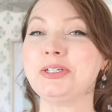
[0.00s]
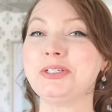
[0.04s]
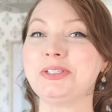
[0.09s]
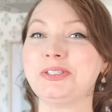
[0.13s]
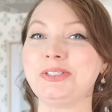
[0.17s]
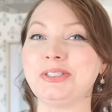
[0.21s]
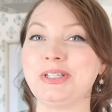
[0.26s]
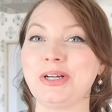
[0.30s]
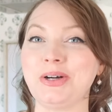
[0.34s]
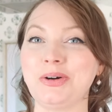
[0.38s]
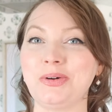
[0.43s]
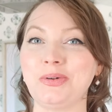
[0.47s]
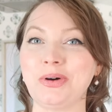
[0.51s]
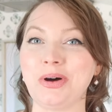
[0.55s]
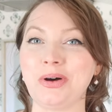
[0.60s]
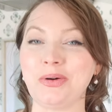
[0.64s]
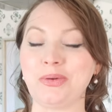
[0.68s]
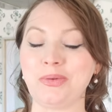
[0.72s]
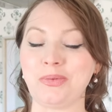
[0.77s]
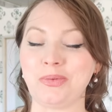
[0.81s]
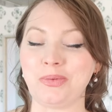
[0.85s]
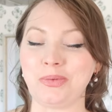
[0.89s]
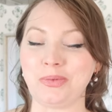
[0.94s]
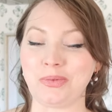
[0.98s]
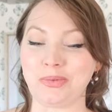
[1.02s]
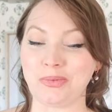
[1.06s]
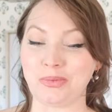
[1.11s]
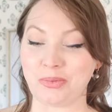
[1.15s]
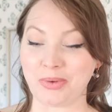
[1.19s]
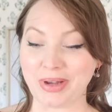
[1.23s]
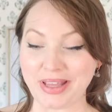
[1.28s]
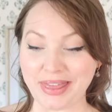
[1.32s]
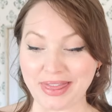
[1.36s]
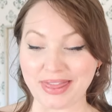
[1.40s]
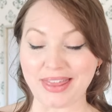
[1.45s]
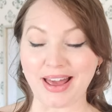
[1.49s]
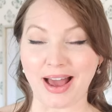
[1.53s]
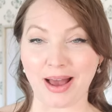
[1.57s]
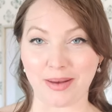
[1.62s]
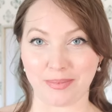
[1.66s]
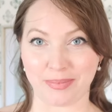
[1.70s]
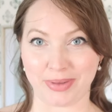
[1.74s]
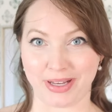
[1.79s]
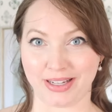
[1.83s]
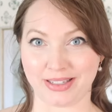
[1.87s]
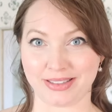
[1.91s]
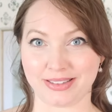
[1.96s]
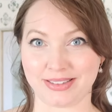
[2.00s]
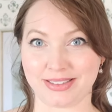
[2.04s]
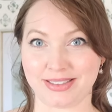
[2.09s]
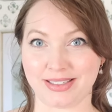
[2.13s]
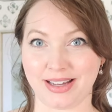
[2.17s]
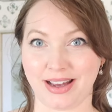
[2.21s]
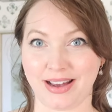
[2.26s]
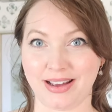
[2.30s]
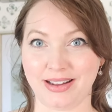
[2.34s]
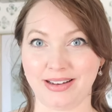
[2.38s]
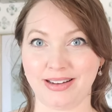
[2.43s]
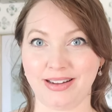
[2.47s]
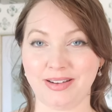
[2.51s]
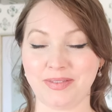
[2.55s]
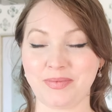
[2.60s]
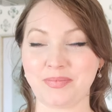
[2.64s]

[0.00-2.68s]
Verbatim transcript: So with that being said,